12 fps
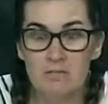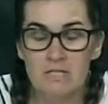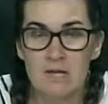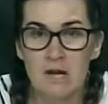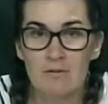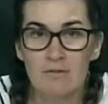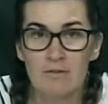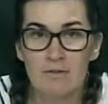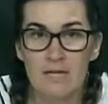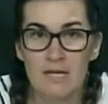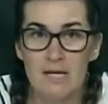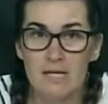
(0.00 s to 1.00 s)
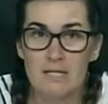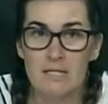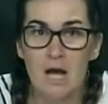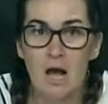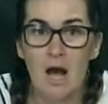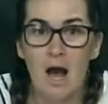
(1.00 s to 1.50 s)
We saw a few things.
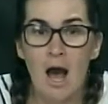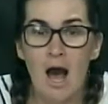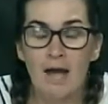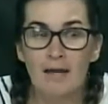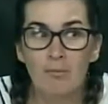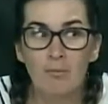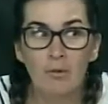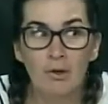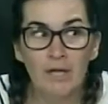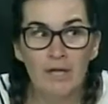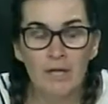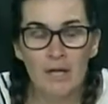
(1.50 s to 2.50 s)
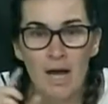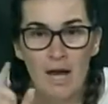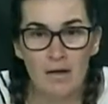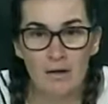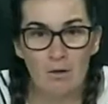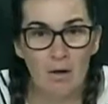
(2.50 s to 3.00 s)
I am working on
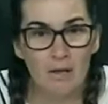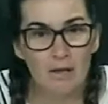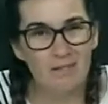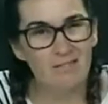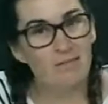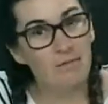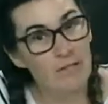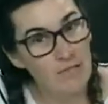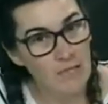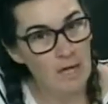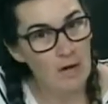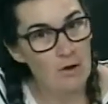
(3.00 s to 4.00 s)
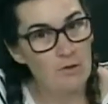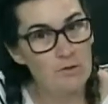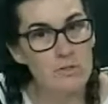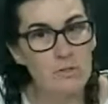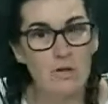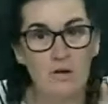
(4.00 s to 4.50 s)
higher quality video.
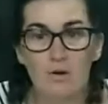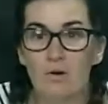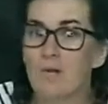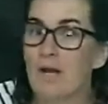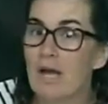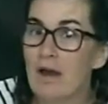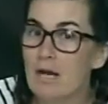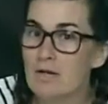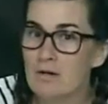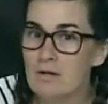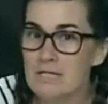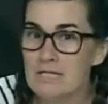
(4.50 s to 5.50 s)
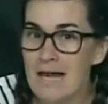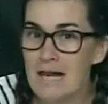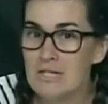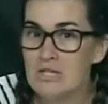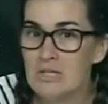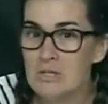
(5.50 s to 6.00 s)
So Eric noticed
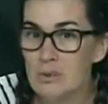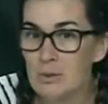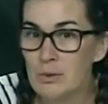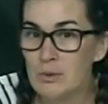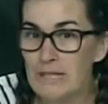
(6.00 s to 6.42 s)
that too.